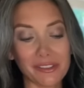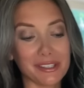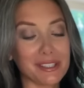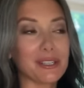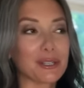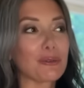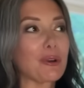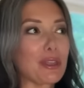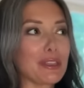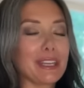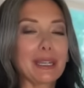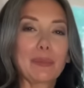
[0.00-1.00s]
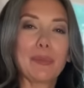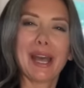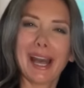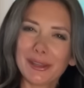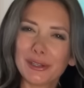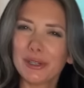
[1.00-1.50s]
this year with like
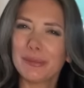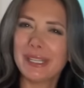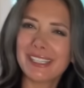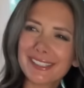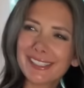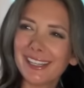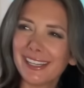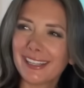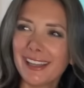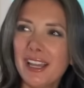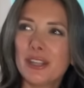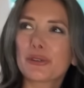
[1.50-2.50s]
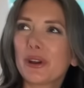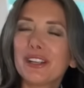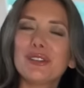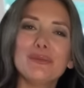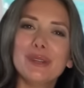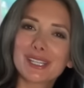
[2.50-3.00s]
pattern mixing,
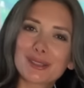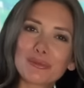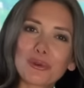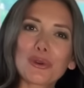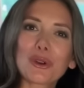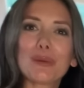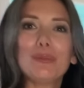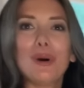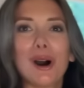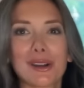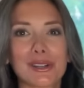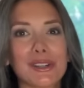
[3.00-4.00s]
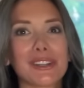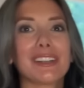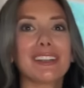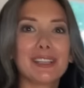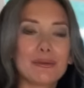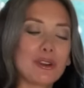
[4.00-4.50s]
trying to mix more modern
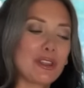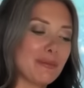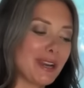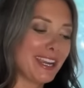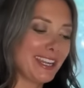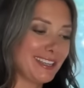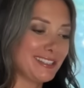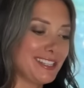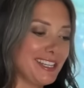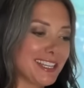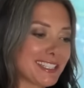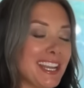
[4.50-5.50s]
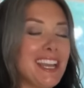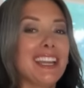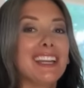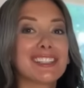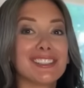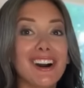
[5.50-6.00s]
in with my antiques.
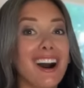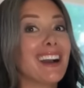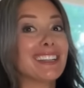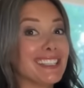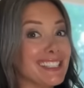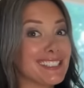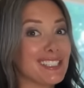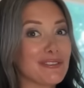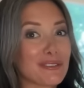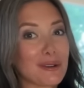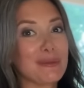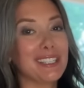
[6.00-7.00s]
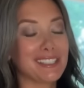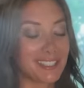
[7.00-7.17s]
It's not easy for me, it's